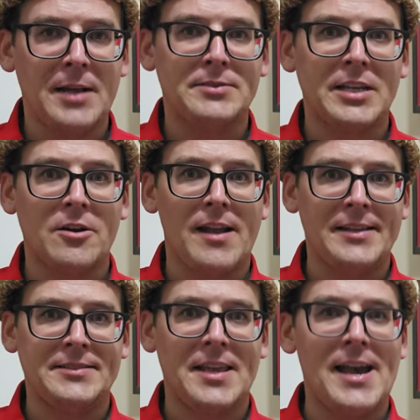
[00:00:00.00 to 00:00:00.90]
top secret
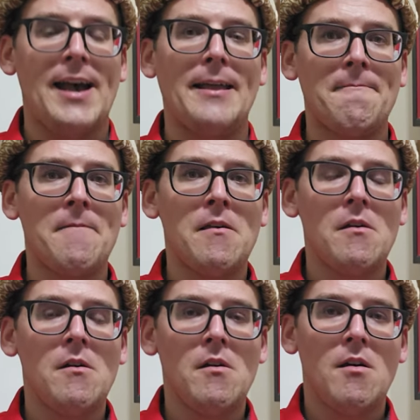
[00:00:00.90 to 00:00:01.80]
SCI.
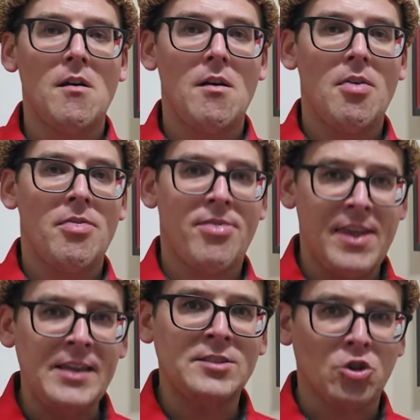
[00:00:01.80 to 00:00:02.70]

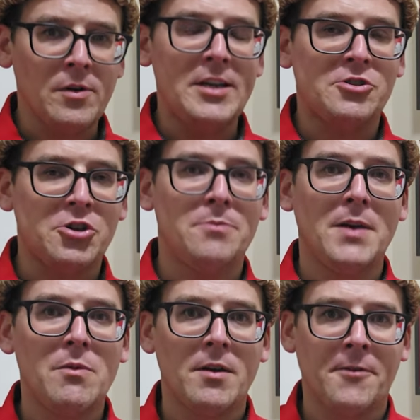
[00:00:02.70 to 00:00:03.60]
These three should
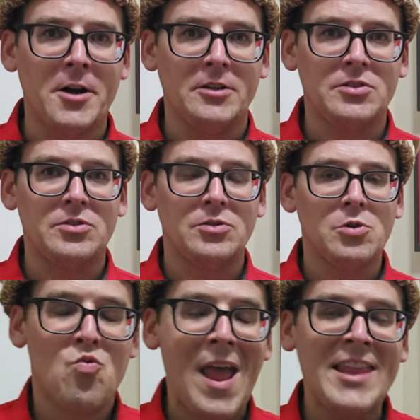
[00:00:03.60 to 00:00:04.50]
be reversed.
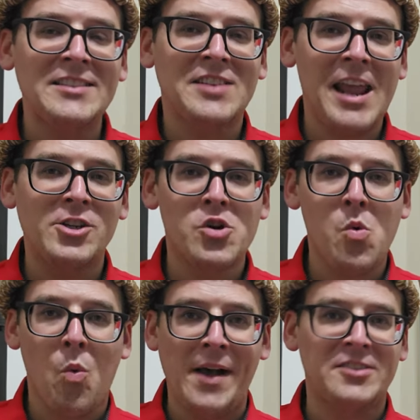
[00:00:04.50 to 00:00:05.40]
Red is
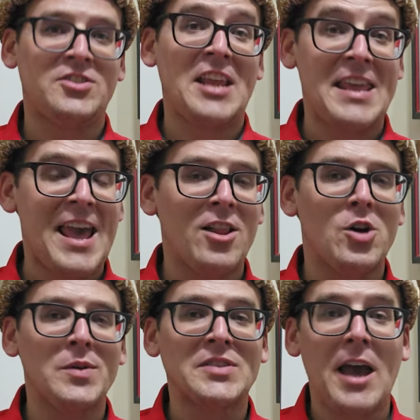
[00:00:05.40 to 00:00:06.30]
danger, whilst
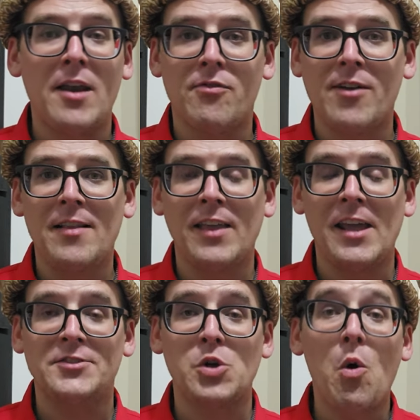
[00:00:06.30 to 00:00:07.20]
yellow is kind of
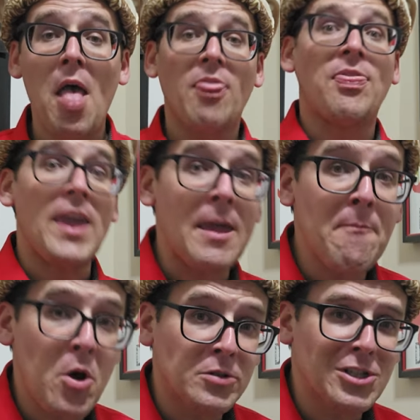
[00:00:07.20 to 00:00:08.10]
friendly. So
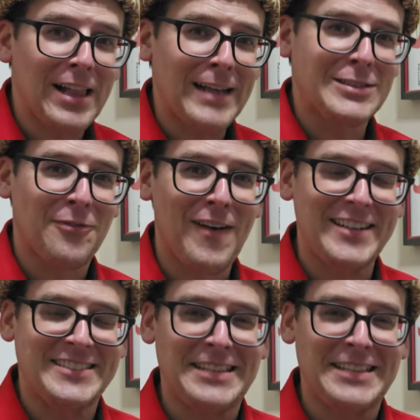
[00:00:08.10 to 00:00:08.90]
the most classified